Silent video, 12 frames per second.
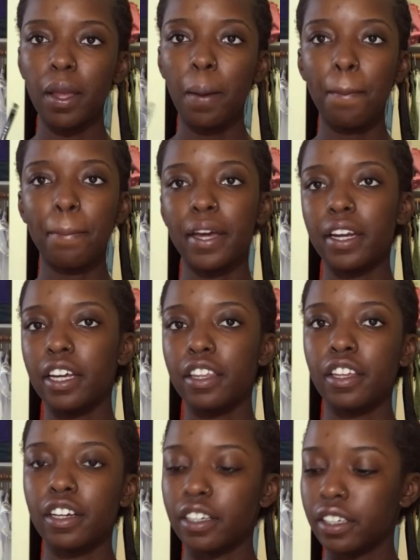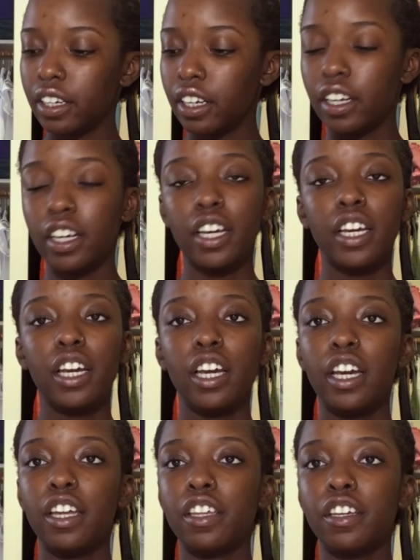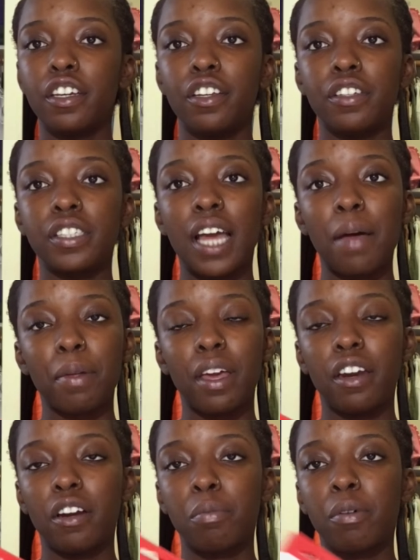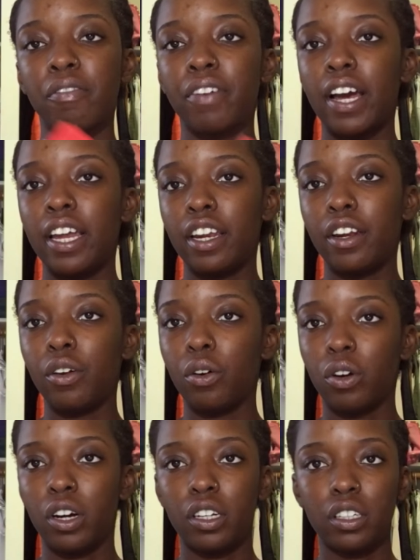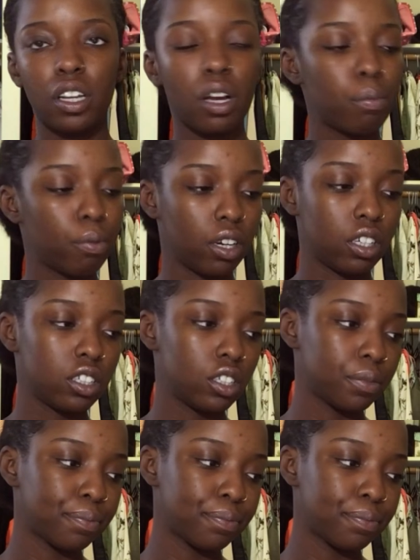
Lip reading: But either you can use the applicator provided or a brush.